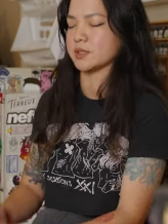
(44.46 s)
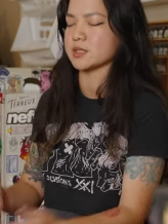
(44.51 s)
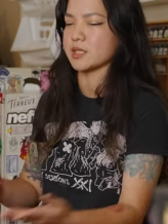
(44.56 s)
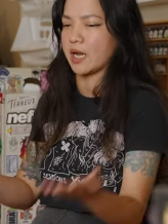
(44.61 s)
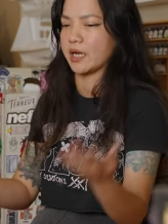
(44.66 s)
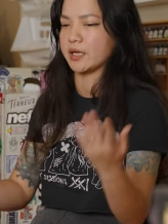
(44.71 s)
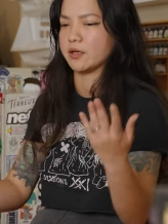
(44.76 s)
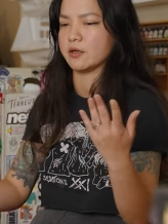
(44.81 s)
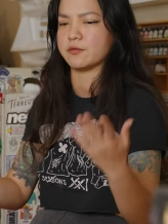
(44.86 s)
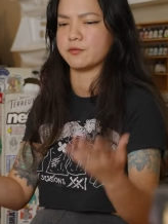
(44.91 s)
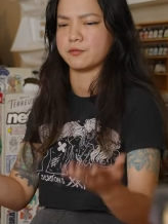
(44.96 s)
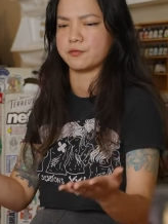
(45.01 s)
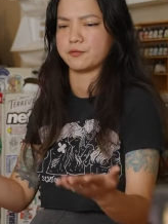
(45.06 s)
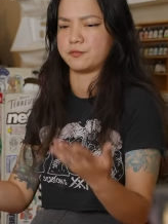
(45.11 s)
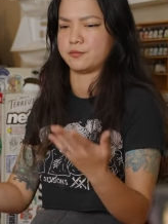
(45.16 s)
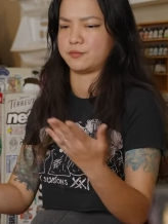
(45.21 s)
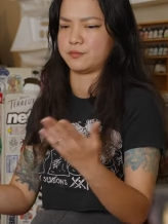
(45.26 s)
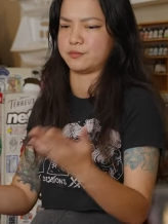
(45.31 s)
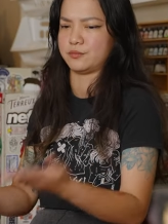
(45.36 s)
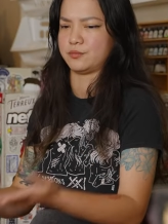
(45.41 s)
It's kind of
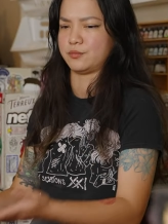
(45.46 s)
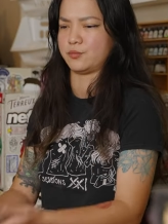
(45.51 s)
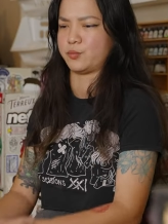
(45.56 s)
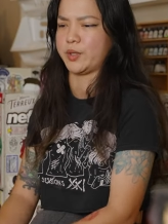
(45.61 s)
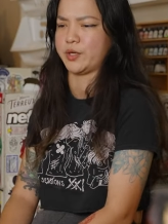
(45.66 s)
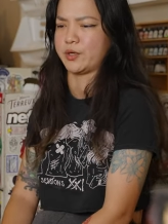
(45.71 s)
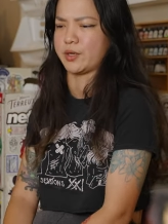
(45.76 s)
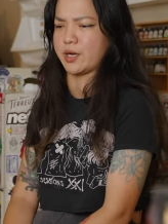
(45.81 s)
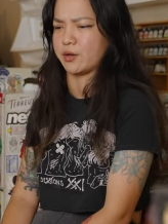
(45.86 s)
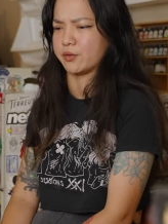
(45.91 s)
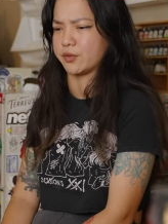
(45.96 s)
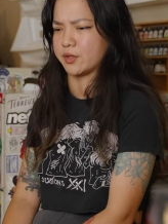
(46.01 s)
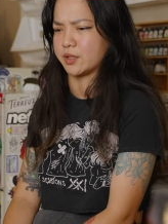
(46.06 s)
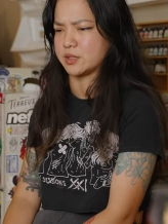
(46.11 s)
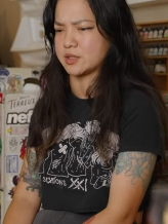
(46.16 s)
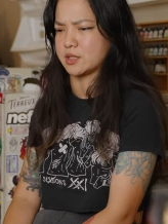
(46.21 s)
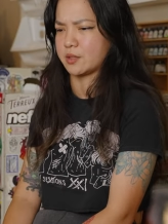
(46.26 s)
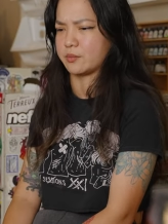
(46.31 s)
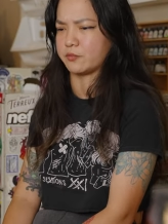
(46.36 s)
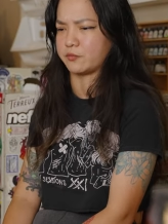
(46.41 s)
weird how
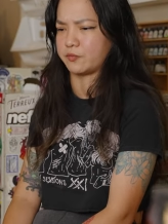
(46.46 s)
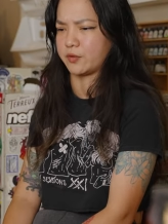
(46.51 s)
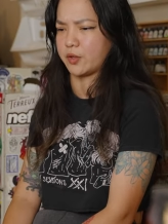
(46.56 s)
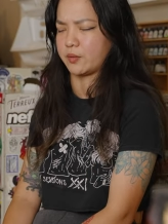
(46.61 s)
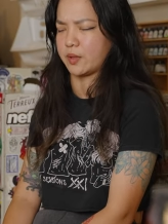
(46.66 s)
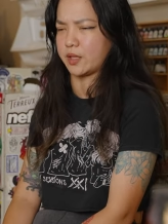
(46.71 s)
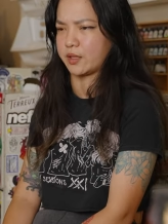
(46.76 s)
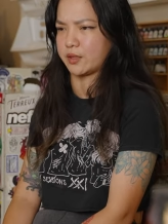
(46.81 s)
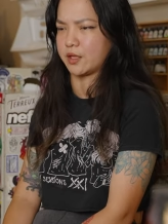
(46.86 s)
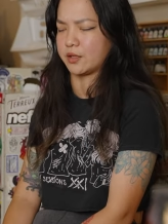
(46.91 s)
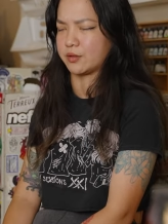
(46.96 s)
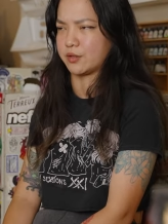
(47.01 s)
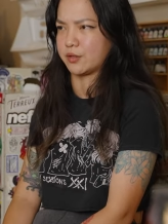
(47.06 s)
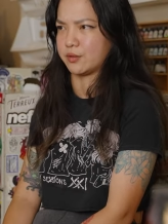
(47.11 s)
things ebb and flow like that